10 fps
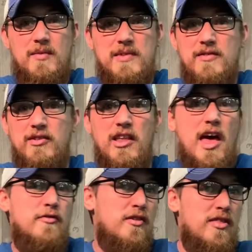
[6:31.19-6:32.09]
They've
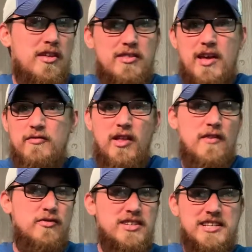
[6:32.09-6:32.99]
left
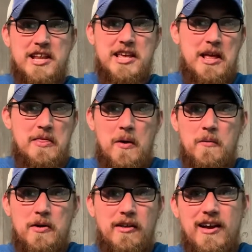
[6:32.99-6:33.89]
the city and they
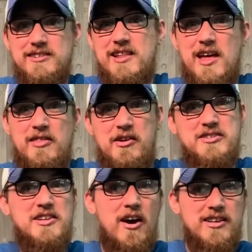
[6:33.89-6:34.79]
don't realize that their
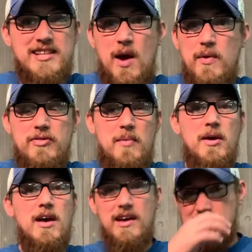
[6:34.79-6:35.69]
son is not with them.
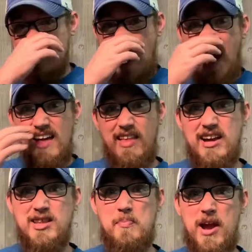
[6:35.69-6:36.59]
Not
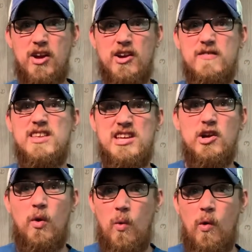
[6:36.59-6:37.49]
like the Parent of the
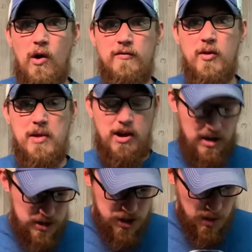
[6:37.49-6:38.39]
Year award for
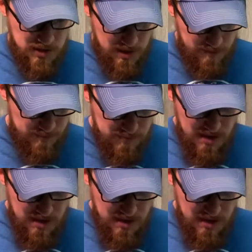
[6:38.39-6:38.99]
Mary and Joseph